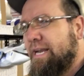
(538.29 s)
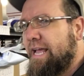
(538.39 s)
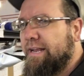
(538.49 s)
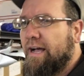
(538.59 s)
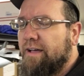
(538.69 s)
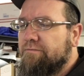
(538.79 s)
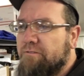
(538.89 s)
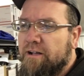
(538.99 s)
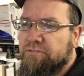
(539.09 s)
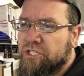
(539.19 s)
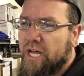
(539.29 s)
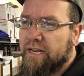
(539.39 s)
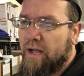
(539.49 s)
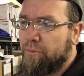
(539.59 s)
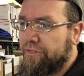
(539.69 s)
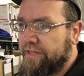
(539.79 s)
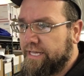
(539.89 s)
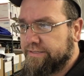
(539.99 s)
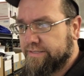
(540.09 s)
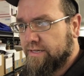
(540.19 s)
I, I've, I've shot a couple
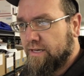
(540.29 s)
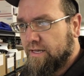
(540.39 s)
things